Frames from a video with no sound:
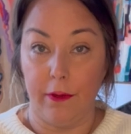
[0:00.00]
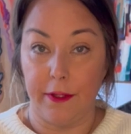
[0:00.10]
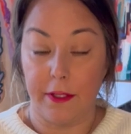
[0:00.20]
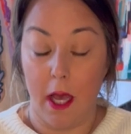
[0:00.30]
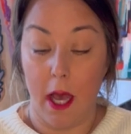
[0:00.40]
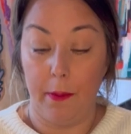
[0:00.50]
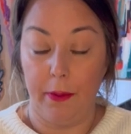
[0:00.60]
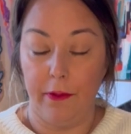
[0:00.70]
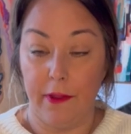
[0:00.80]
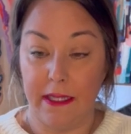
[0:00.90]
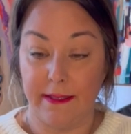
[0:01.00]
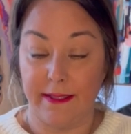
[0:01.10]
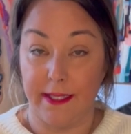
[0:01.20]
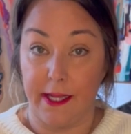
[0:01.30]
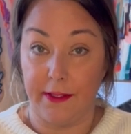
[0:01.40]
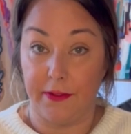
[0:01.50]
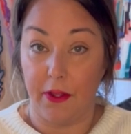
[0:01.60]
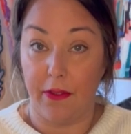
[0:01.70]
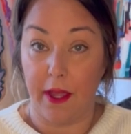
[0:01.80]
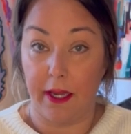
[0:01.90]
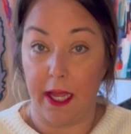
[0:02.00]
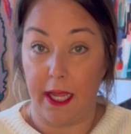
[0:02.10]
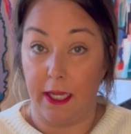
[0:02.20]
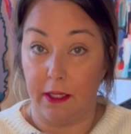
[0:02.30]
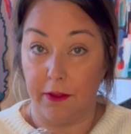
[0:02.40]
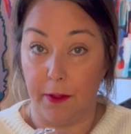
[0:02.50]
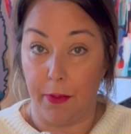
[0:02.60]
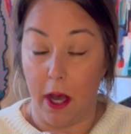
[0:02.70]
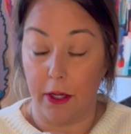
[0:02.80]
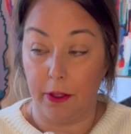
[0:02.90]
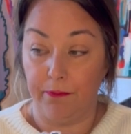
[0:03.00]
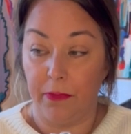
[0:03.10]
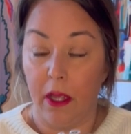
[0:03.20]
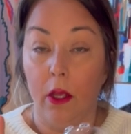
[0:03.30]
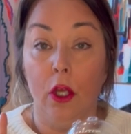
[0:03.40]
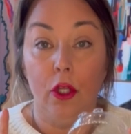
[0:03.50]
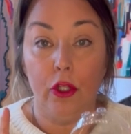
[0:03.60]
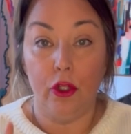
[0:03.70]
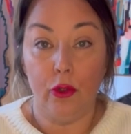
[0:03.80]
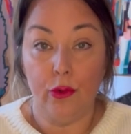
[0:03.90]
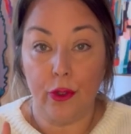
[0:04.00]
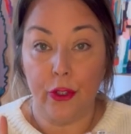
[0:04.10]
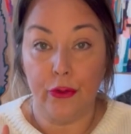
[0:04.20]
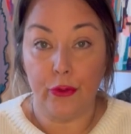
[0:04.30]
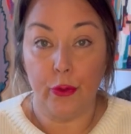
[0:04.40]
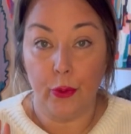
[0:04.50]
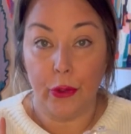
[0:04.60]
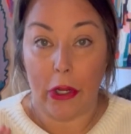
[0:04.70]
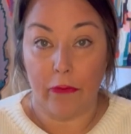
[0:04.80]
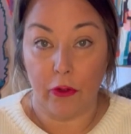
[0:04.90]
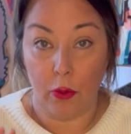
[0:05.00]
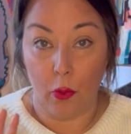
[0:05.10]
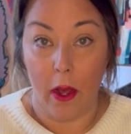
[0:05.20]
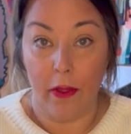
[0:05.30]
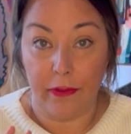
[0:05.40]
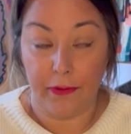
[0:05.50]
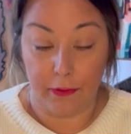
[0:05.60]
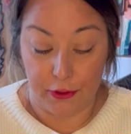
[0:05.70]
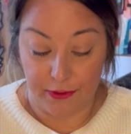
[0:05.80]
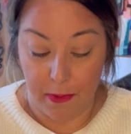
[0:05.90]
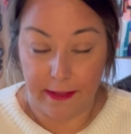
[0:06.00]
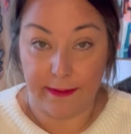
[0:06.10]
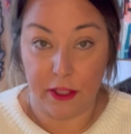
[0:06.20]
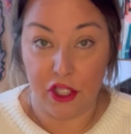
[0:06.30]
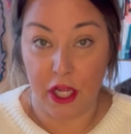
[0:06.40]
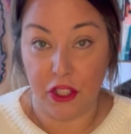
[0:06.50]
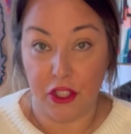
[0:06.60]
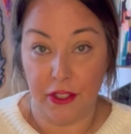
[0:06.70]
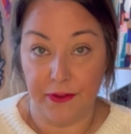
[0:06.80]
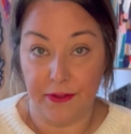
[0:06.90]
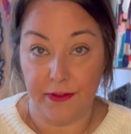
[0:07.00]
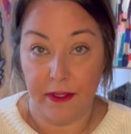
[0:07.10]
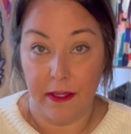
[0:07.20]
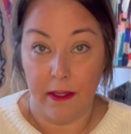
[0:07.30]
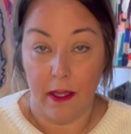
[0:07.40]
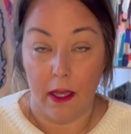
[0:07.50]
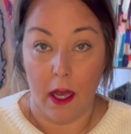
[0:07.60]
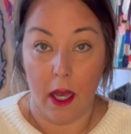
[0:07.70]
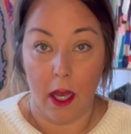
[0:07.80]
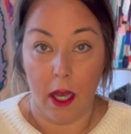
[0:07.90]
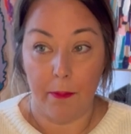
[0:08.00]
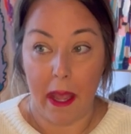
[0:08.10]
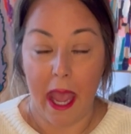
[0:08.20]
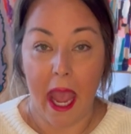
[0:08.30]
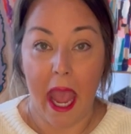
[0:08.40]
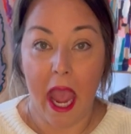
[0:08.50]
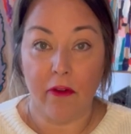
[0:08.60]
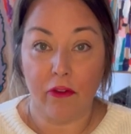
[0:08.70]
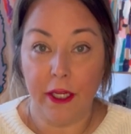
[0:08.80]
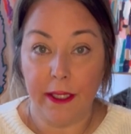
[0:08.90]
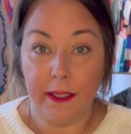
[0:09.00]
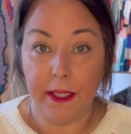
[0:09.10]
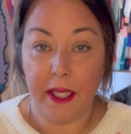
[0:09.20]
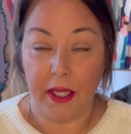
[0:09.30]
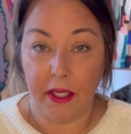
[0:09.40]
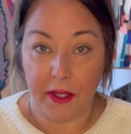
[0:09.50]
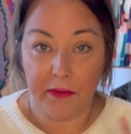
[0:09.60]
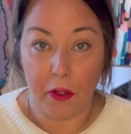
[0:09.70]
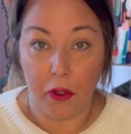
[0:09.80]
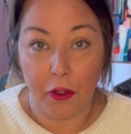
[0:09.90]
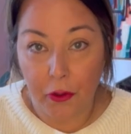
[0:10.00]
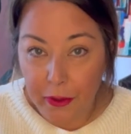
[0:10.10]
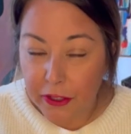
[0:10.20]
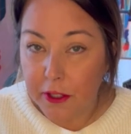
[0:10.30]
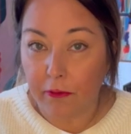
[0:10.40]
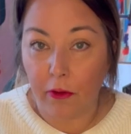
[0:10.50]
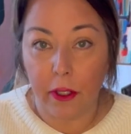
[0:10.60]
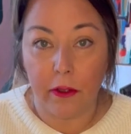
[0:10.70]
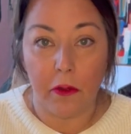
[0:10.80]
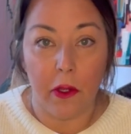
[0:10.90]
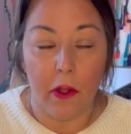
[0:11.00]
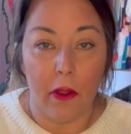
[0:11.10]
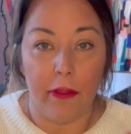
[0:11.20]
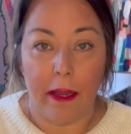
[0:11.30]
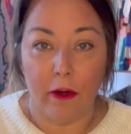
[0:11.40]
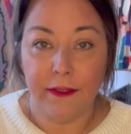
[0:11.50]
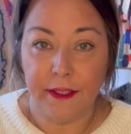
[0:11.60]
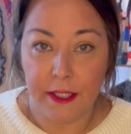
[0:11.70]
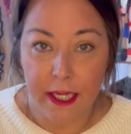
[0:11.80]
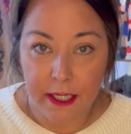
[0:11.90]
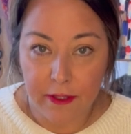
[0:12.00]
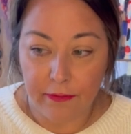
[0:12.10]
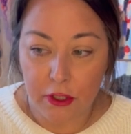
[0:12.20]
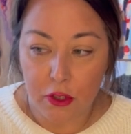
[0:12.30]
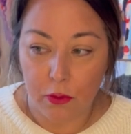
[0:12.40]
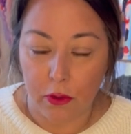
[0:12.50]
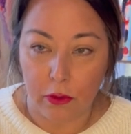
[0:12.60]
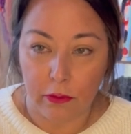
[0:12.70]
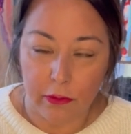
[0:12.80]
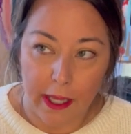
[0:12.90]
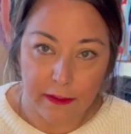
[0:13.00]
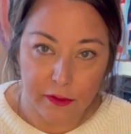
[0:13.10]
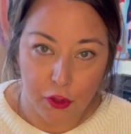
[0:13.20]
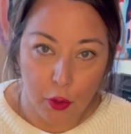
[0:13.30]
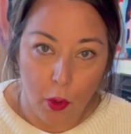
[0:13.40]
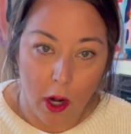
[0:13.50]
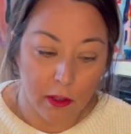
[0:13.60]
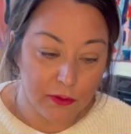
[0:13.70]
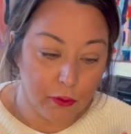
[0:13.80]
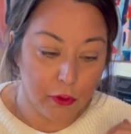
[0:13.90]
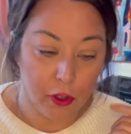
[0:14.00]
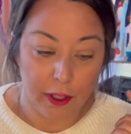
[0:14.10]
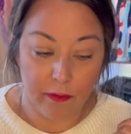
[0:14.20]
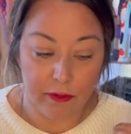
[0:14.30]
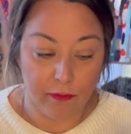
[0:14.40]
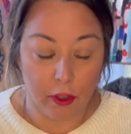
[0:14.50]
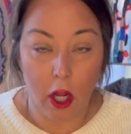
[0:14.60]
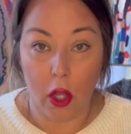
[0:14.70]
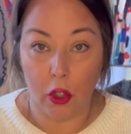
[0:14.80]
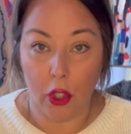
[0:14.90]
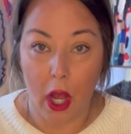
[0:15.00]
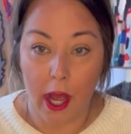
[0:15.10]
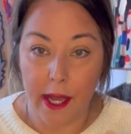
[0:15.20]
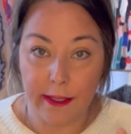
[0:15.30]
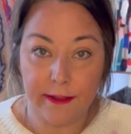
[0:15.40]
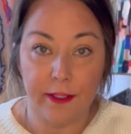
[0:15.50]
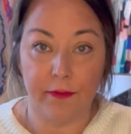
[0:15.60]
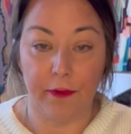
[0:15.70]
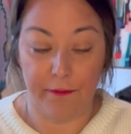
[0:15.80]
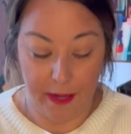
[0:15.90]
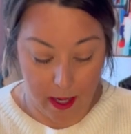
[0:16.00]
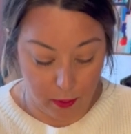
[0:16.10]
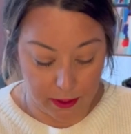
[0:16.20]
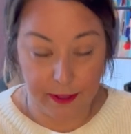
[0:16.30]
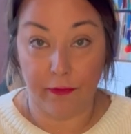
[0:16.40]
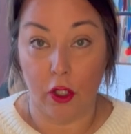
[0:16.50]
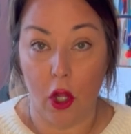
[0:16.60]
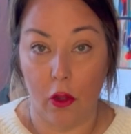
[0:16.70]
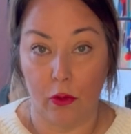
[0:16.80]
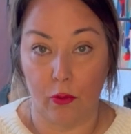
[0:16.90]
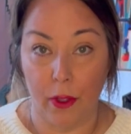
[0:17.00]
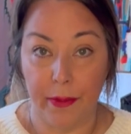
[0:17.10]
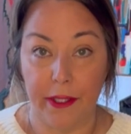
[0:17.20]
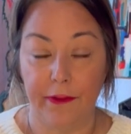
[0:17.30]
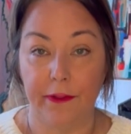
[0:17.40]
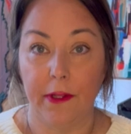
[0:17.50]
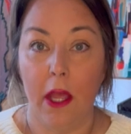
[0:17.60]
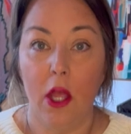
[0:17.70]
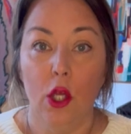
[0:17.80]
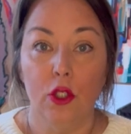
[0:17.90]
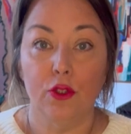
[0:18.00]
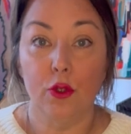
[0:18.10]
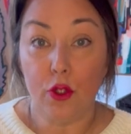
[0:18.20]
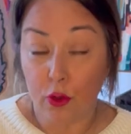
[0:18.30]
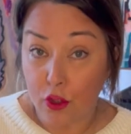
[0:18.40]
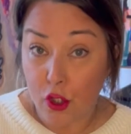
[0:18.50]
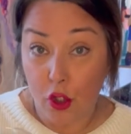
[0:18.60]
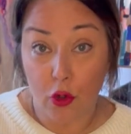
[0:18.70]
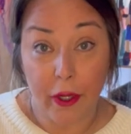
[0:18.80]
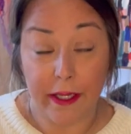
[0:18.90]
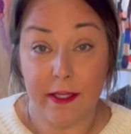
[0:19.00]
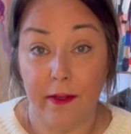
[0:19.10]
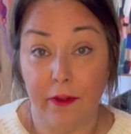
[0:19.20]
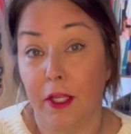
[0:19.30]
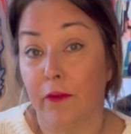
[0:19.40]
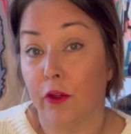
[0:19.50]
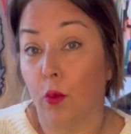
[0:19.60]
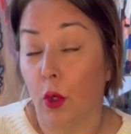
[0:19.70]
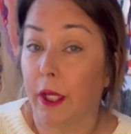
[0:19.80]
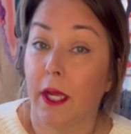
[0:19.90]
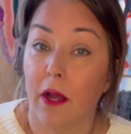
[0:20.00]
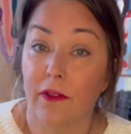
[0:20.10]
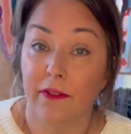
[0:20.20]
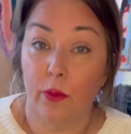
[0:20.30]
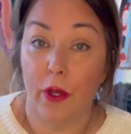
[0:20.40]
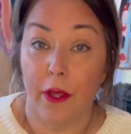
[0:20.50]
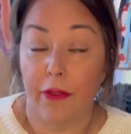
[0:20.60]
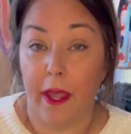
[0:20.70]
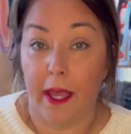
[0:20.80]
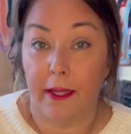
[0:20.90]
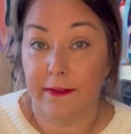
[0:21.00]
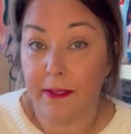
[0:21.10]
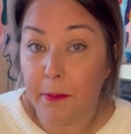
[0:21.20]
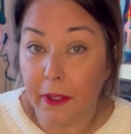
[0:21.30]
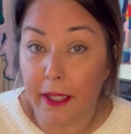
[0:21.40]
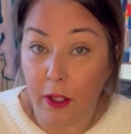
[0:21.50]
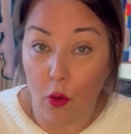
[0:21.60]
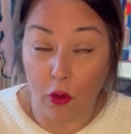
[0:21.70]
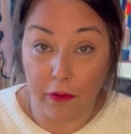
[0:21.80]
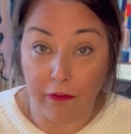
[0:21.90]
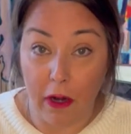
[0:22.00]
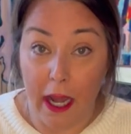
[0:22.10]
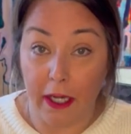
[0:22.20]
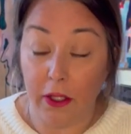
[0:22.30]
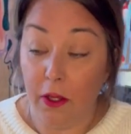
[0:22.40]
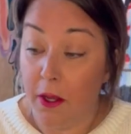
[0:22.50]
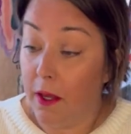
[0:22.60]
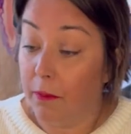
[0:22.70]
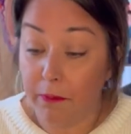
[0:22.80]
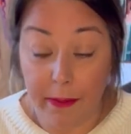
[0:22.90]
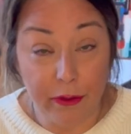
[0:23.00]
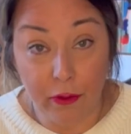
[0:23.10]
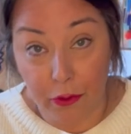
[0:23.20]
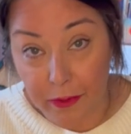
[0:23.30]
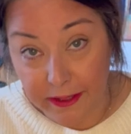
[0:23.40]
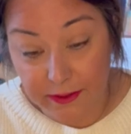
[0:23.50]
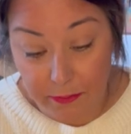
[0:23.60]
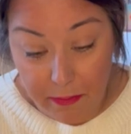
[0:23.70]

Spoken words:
at the top, then 6, then 8 at the bottom. You can do whatever you want. These are just my suggestions. Every kit is a little bit different. They are as an individual as you are. So you're going to have different colored eyes, different fabric, different colored ribbons. So use your creativity. If you're working on this with a sibling or a friend, maybe you can mix and